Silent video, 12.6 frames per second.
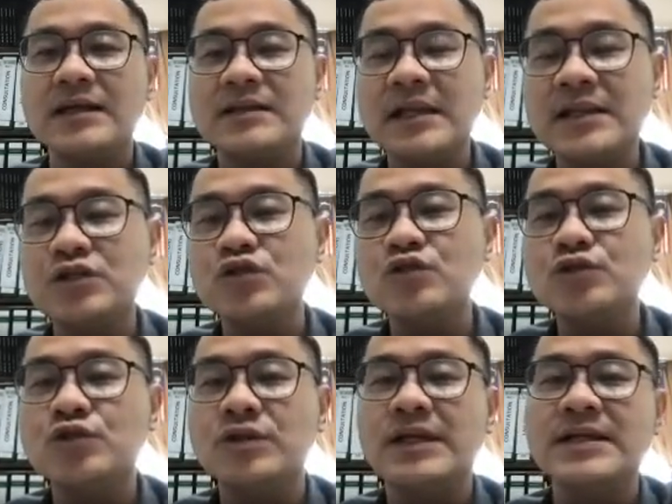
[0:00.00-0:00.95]
that you
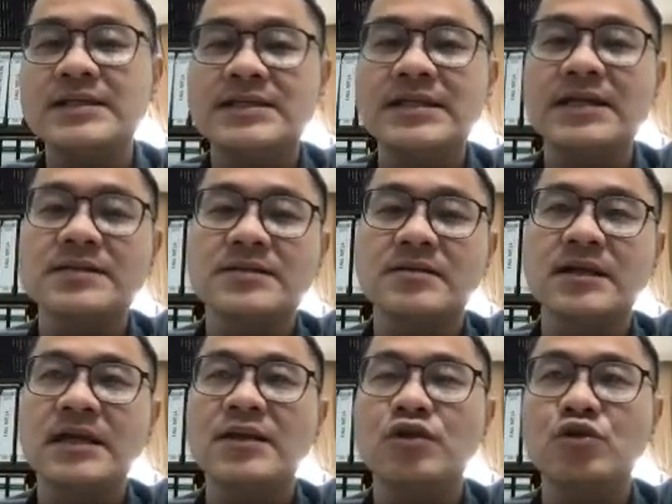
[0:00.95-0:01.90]
should adjust, okay,